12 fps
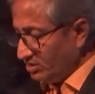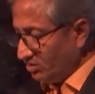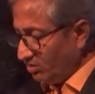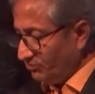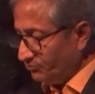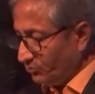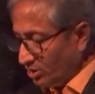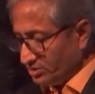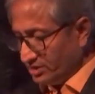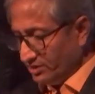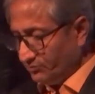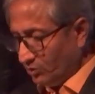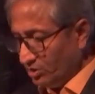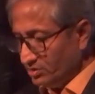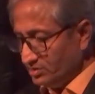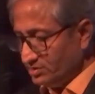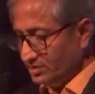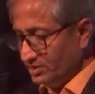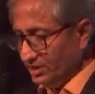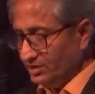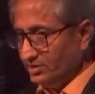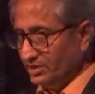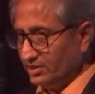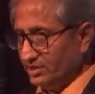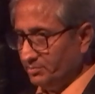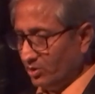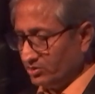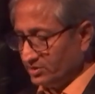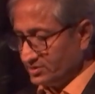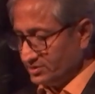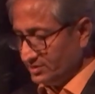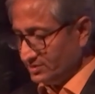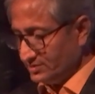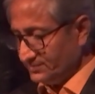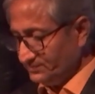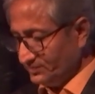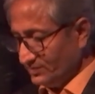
of what they want in their democracies.